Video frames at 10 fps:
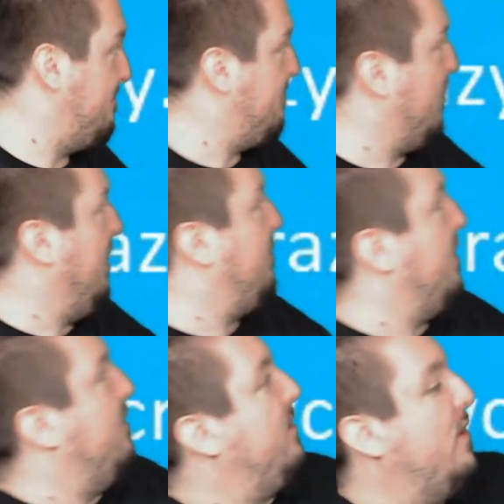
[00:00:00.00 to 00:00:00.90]
Green
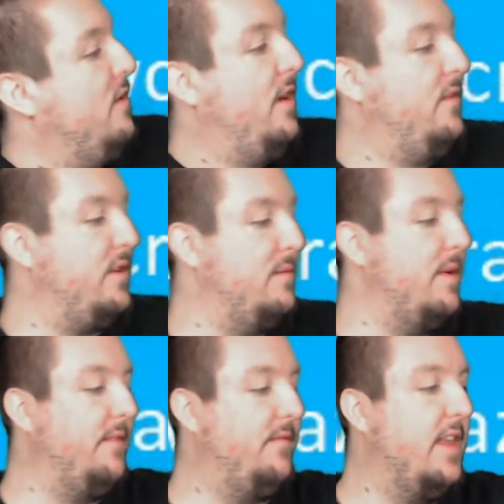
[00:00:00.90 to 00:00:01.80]
screen, what's going on with you,
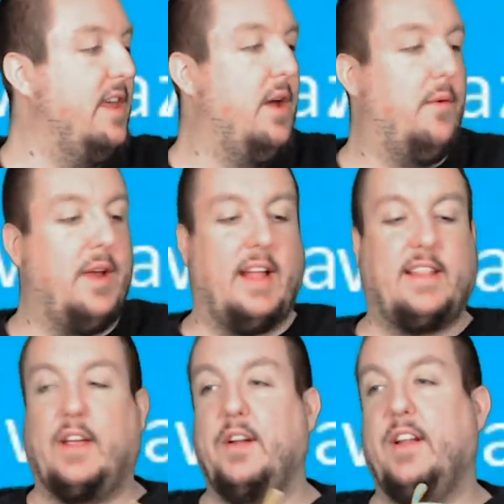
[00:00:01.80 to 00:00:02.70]
man? We got the
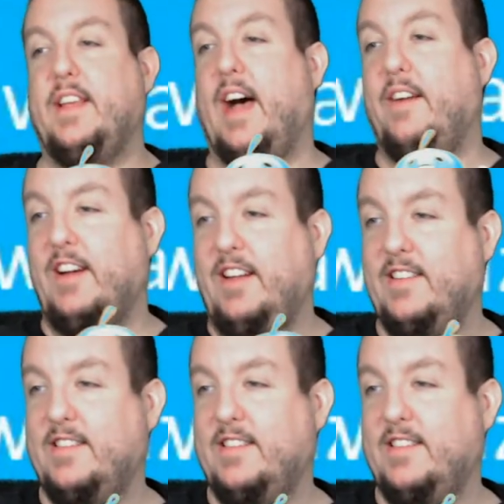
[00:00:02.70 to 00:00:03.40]
Gudetama.